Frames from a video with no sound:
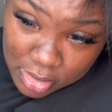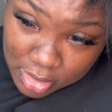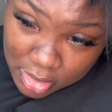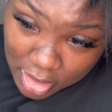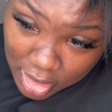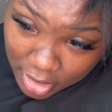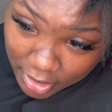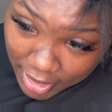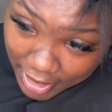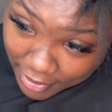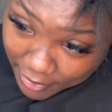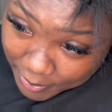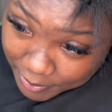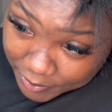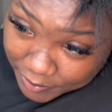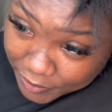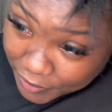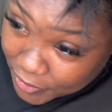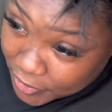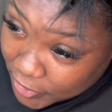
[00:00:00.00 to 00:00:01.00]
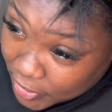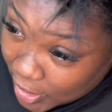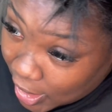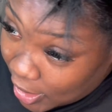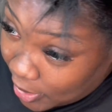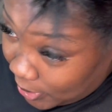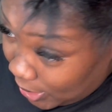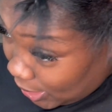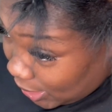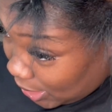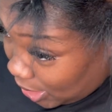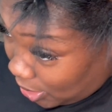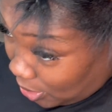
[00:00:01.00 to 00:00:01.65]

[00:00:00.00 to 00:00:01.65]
Okay? Throw it